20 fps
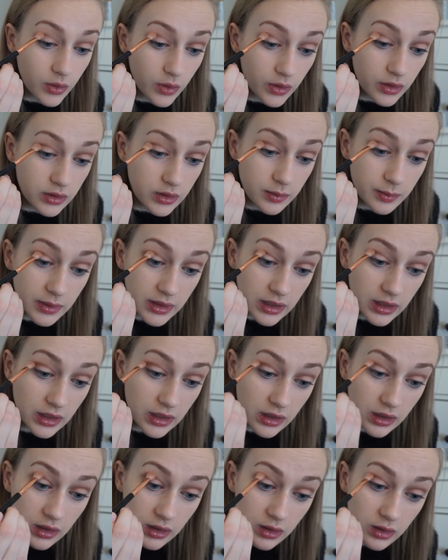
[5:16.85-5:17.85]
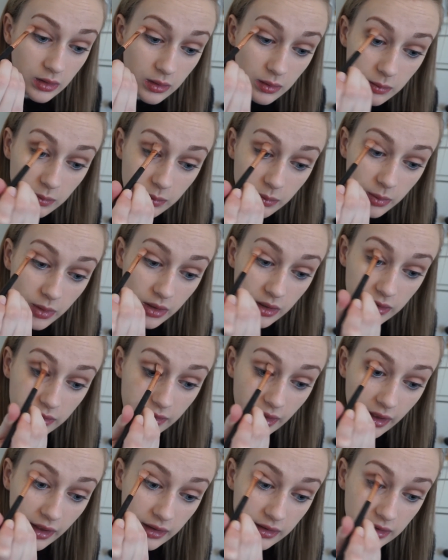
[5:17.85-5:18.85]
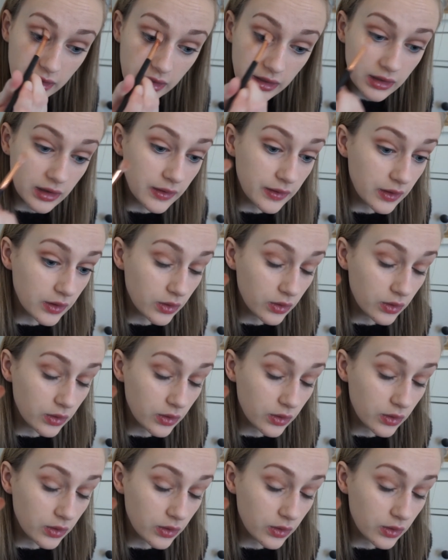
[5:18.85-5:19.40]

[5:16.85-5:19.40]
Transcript: going to be putting that again in the